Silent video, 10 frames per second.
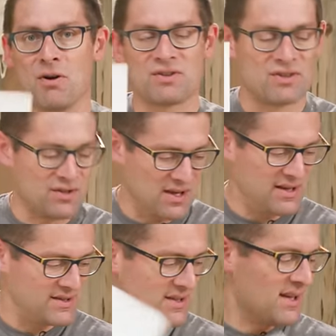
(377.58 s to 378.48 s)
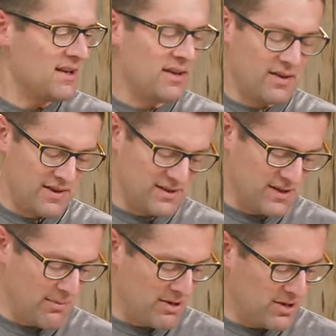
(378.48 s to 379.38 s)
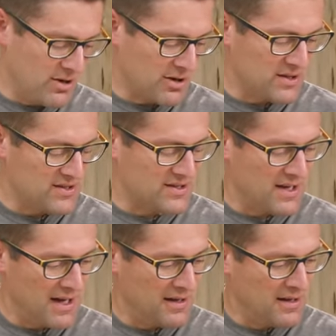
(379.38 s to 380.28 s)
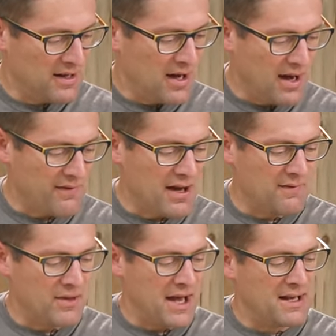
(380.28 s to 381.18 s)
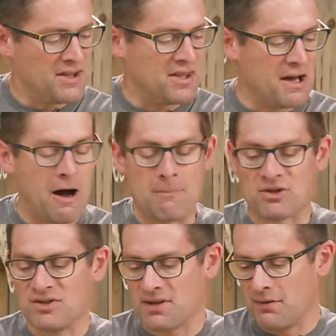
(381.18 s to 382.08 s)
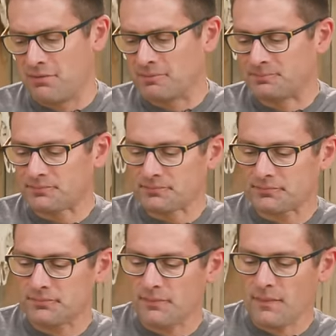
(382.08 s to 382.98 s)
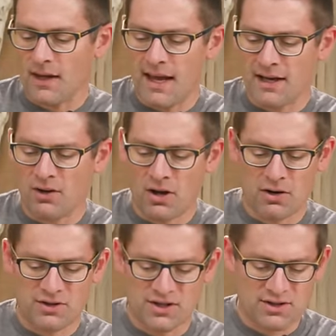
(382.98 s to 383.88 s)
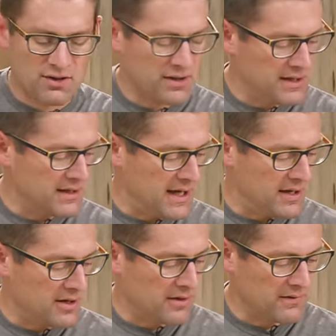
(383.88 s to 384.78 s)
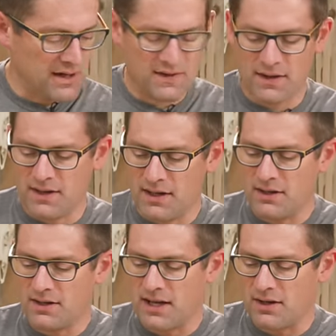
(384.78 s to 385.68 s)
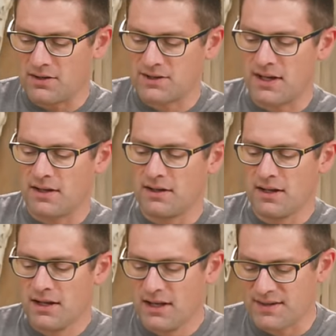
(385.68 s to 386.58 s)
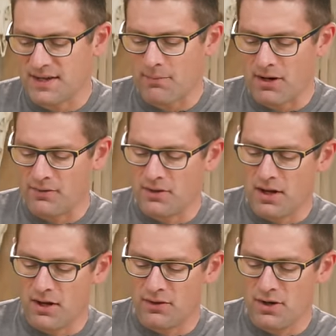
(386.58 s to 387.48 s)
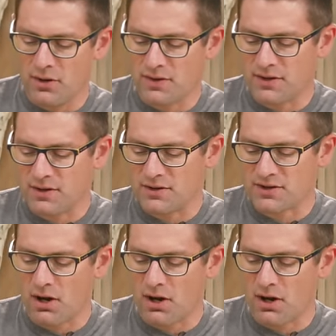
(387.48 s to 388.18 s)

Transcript: most of these this coming year because uh, I've got that. And then the options of analog or digital indicator and then the indicator stand is separate. I'll, I'll note that there's